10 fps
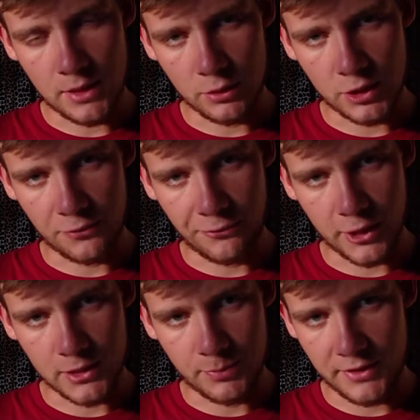they look
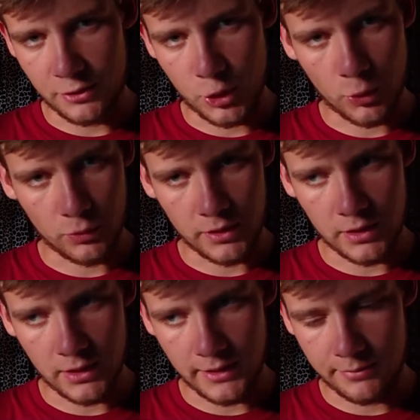different, but they're
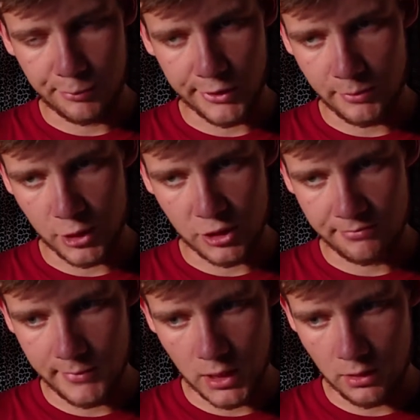totally pretty much,
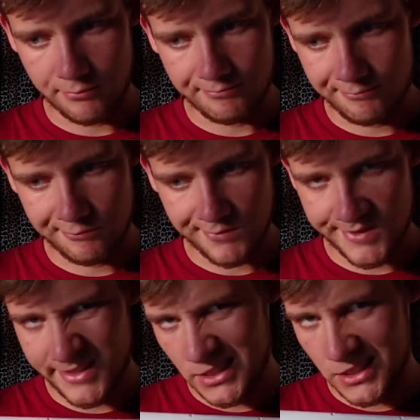the
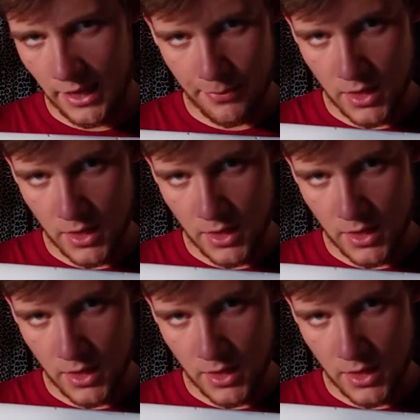same